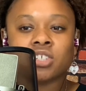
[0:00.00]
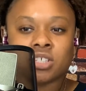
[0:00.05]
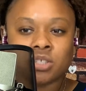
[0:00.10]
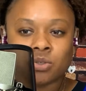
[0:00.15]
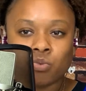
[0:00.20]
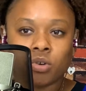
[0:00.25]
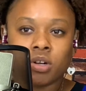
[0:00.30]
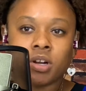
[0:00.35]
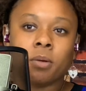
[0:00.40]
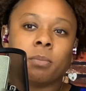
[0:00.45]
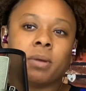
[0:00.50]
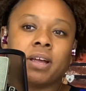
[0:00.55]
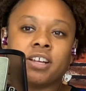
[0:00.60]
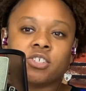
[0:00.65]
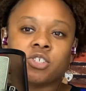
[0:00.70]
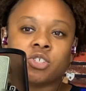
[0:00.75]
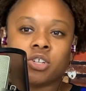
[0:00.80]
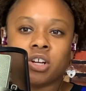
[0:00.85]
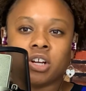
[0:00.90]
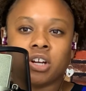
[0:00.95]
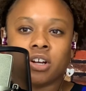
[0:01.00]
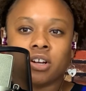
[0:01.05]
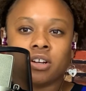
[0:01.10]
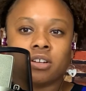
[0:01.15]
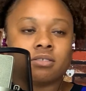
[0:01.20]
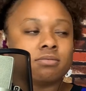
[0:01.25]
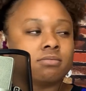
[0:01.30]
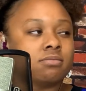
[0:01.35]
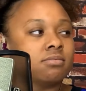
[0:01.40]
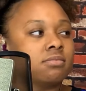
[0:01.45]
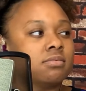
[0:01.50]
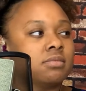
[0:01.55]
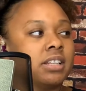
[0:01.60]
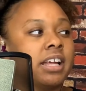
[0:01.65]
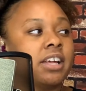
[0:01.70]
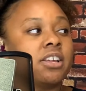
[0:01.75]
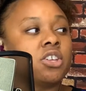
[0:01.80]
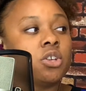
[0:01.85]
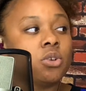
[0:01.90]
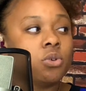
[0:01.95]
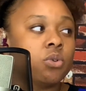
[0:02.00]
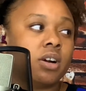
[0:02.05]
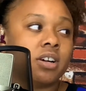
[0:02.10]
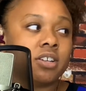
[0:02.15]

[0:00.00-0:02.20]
just want to make sure that you